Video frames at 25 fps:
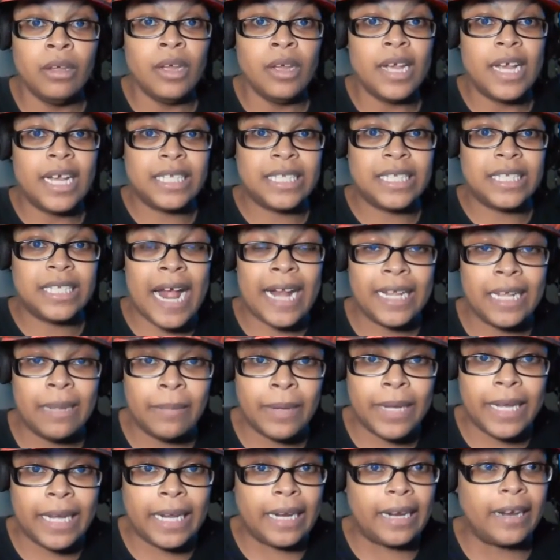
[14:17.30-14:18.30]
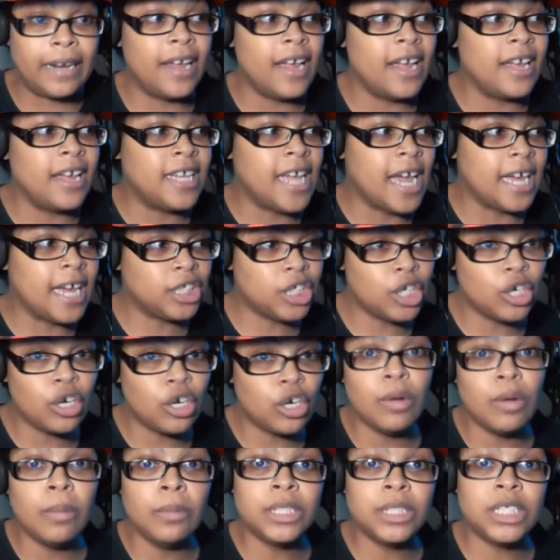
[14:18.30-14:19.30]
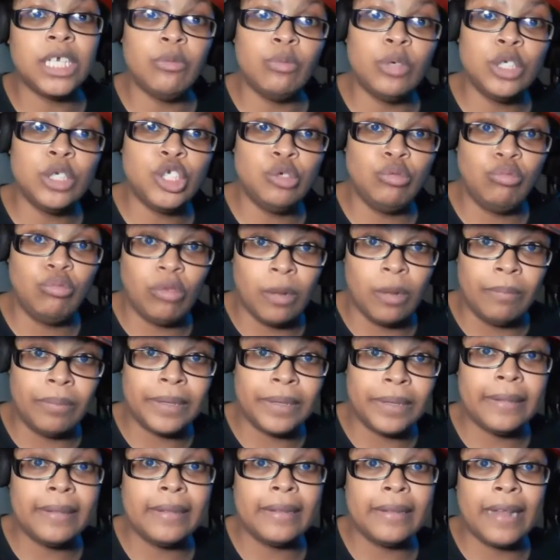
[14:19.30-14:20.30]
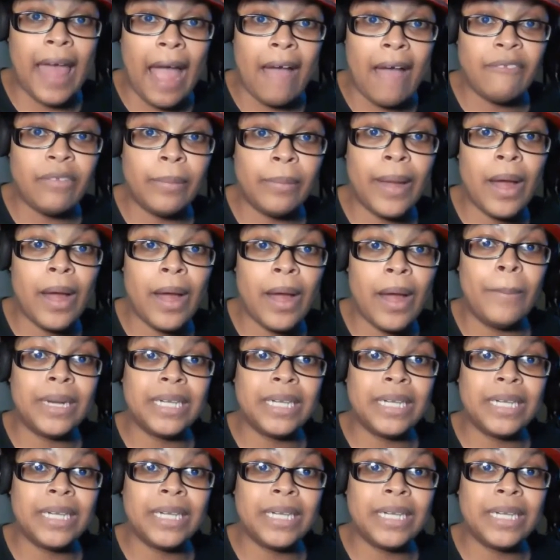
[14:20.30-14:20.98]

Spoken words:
It's not gimmicky. Yes, there are moments at which you completely laugh about,